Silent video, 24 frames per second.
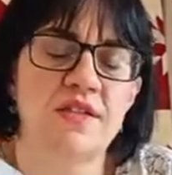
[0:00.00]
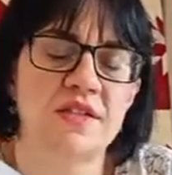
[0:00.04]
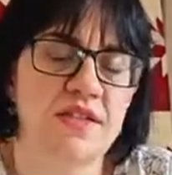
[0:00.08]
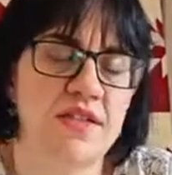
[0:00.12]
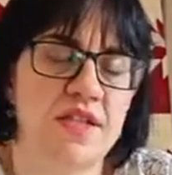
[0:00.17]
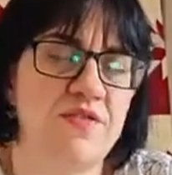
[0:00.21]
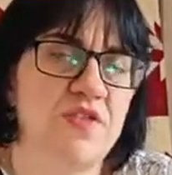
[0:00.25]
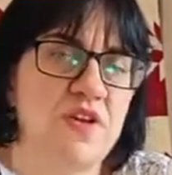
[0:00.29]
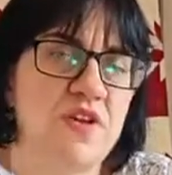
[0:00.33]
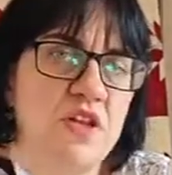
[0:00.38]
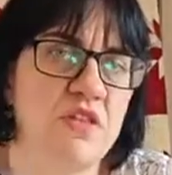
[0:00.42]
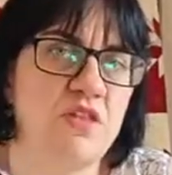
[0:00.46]

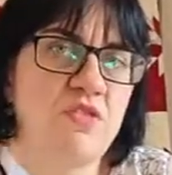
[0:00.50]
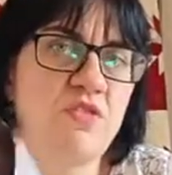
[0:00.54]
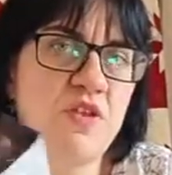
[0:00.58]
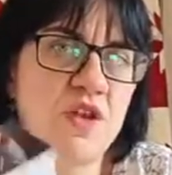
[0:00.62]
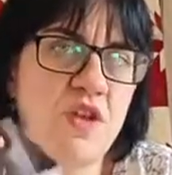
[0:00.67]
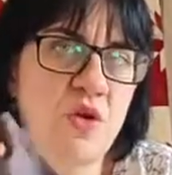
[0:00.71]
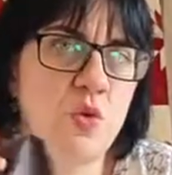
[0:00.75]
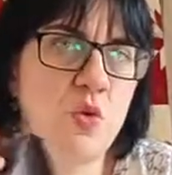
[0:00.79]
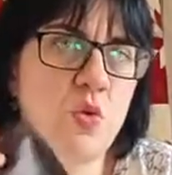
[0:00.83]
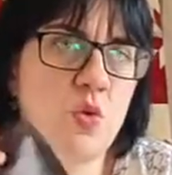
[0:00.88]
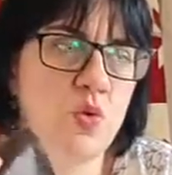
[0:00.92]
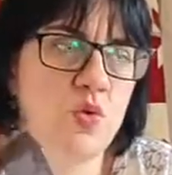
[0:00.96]
seven and
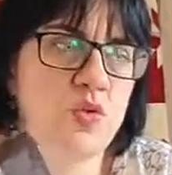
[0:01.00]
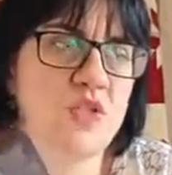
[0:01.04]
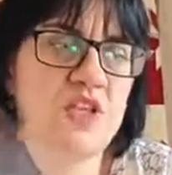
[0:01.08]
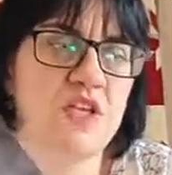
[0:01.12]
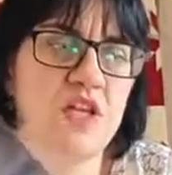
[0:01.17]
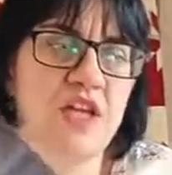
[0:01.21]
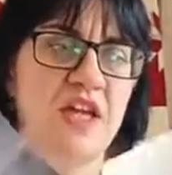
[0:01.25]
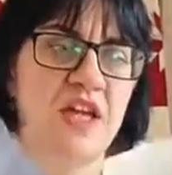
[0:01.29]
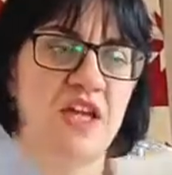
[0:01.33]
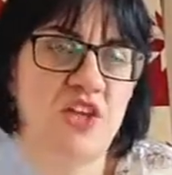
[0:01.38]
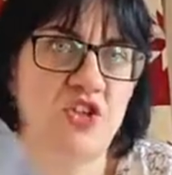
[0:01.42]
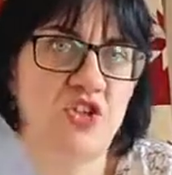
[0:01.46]
three
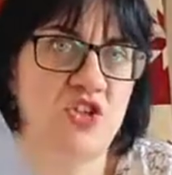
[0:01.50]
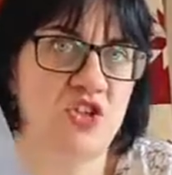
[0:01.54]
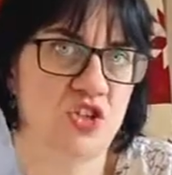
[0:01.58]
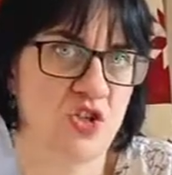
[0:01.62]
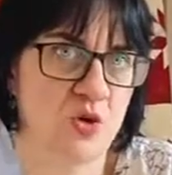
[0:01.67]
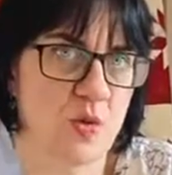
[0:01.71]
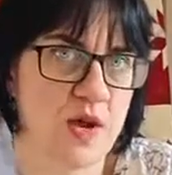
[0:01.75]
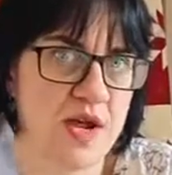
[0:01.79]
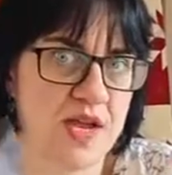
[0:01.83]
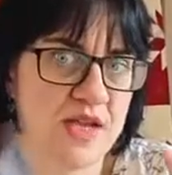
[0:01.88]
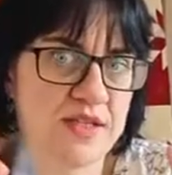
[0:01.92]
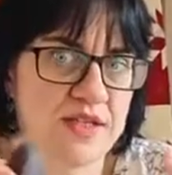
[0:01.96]
quarter
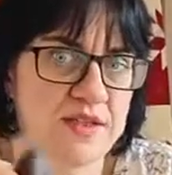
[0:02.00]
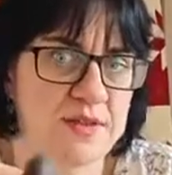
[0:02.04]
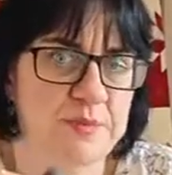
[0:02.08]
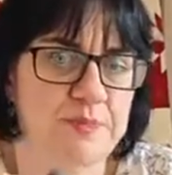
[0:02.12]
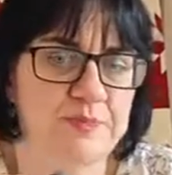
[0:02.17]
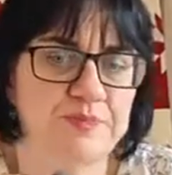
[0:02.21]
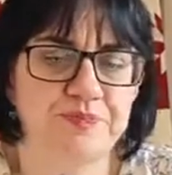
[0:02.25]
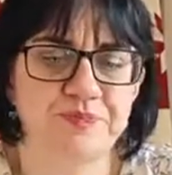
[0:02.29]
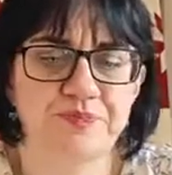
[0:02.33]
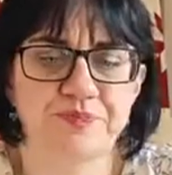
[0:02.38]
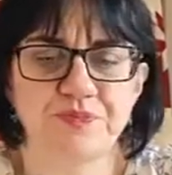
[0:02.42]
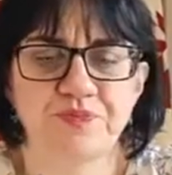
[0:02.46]
inch
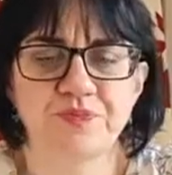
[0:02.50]
squares